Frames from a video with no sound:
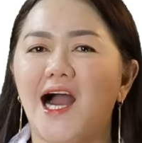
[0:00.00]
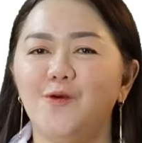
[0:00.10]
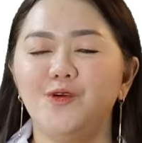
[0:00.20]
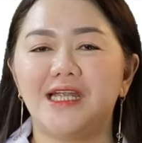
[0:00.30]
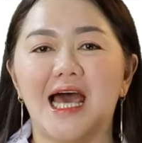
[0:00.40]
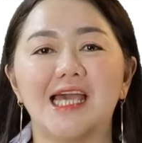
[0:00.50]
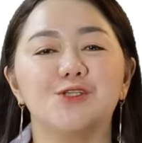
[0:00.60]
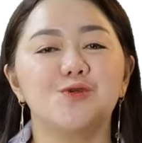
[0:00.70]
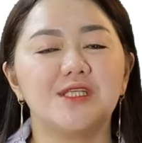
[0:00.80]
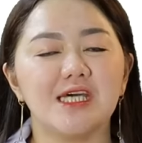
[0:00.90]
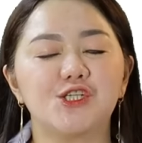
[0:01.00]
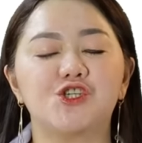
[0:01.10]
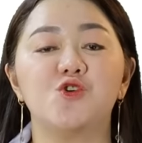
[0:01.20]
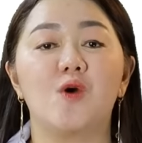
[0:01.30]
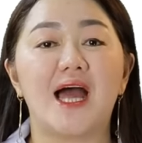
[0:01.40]
I would like to
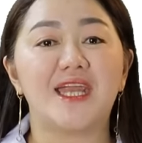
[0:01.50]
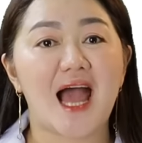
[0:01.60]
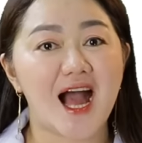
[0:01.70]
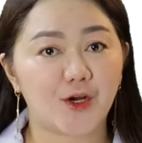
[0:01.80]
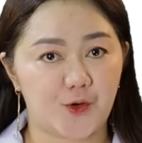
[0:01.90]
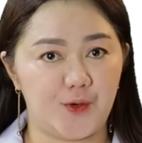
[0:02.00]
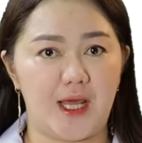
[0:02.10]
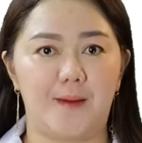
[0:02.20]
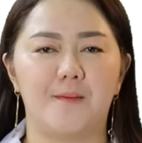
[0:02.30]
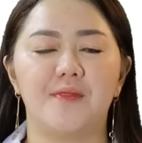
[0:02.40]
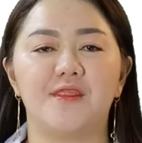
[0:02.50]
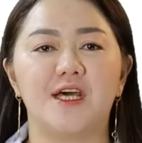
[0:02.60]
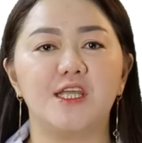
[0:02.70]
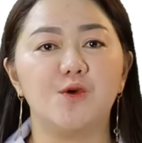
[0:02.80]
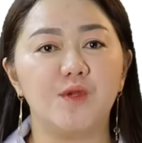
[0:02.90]
teach you an acronym
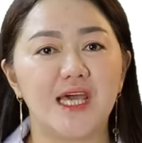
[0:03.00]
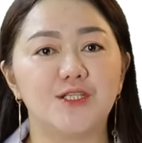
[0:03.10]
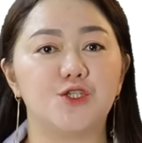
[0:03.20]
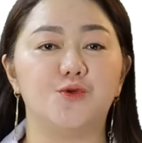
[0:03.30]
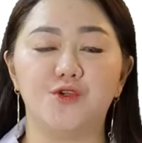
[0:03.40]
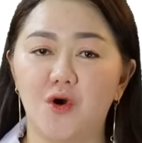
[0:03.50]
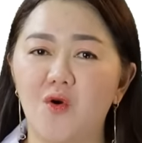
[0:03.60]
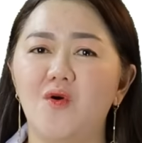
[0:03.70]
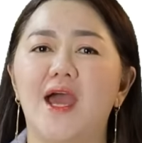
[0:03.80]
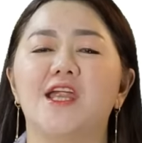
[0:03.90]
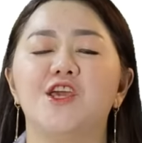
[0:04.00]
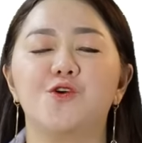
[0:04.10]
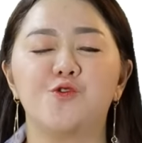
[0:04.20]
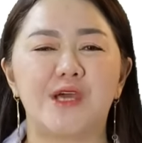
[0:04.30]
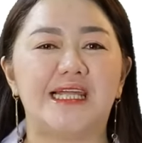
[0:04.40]
that you need to know and
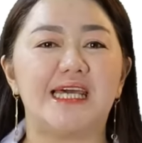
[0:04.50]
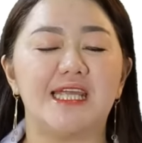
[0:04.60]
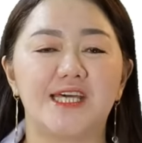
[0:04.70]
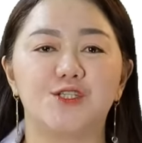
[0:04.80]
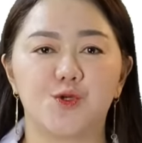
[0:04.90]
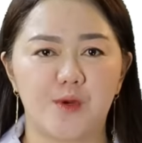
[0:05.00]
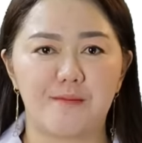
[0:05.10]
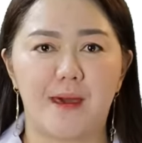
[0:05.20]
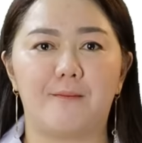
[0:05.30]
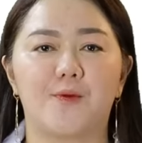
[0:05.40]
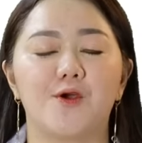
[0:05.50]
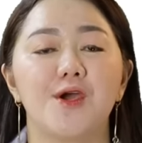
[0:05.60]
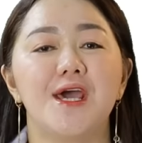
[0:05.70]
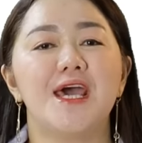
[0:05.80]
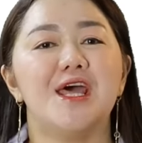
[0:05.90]
you really need to remember.
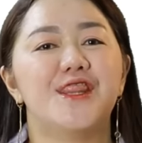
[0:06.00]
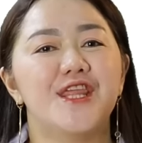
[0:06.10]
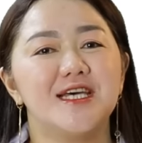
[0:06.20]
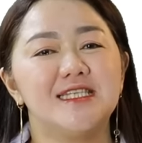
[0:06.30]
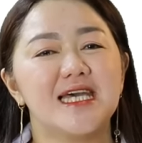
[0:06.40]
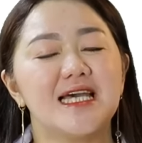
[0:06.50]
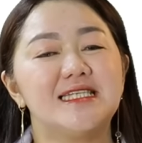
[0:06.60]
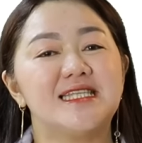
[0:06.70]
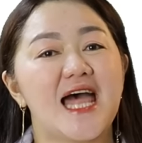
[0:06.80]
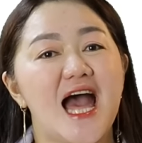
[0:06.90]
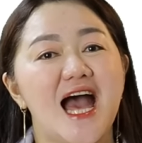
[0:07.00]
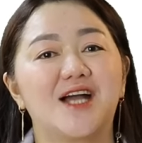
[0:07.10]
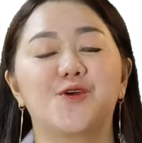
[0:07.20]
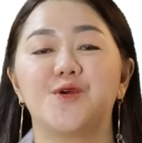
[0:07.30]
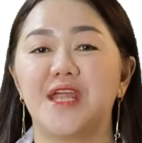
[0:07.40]
This is the
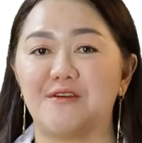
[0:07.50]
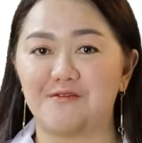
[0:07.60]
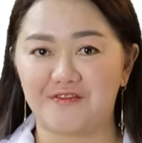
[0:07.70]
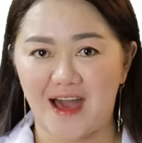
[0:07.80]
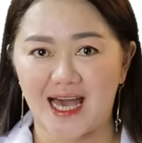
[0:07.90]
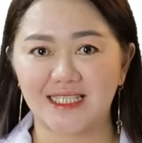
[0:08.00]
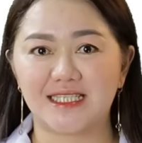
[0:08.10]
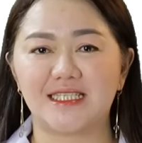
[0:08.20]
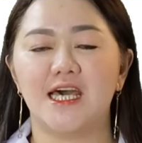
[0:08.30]
acronym FAST.